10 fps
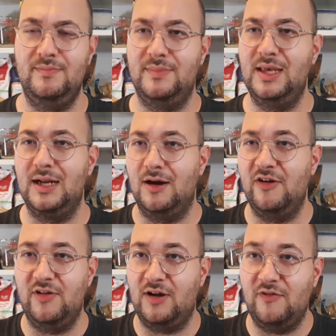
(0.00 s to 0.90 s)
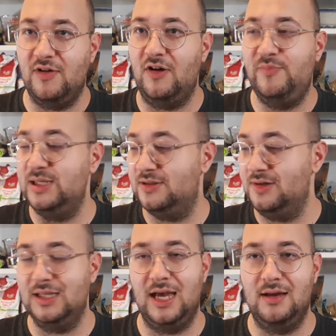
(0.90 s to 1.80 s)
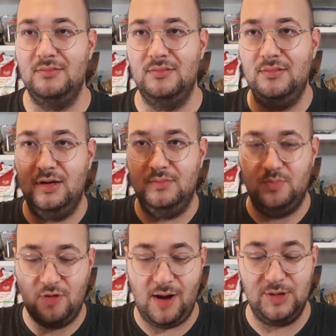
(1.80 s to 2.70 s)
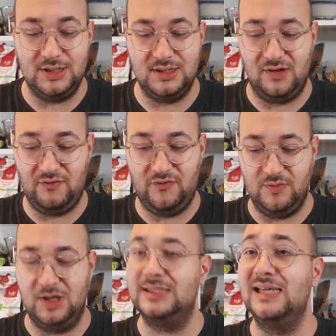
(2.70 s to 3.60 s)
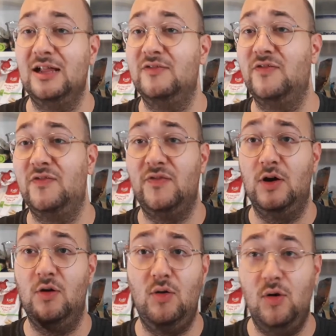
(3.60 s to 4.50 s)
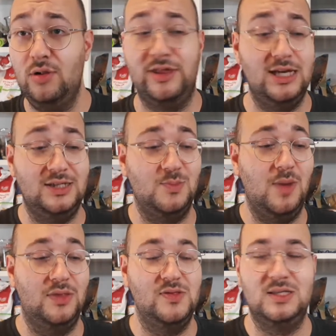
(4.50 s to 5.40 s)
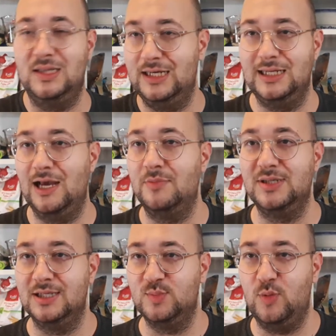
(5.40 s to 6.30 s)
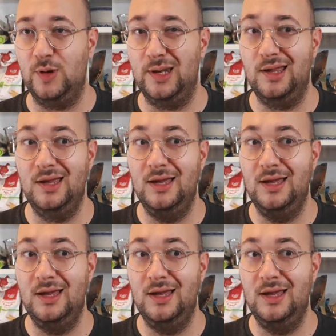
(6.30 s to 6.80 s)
you know, I've been doing that and prepping stuff for myself for all these months leading up to this point.